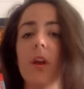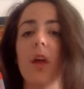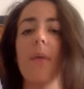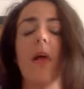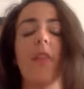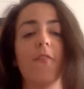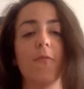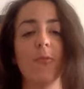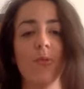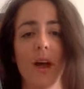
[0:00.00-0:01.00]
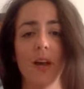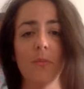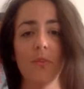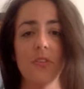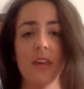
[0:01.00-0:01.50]
about the food
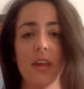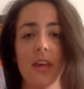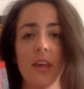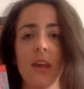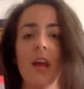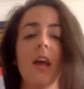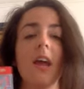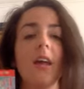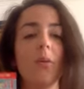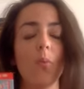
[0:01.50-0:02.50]
animals eat in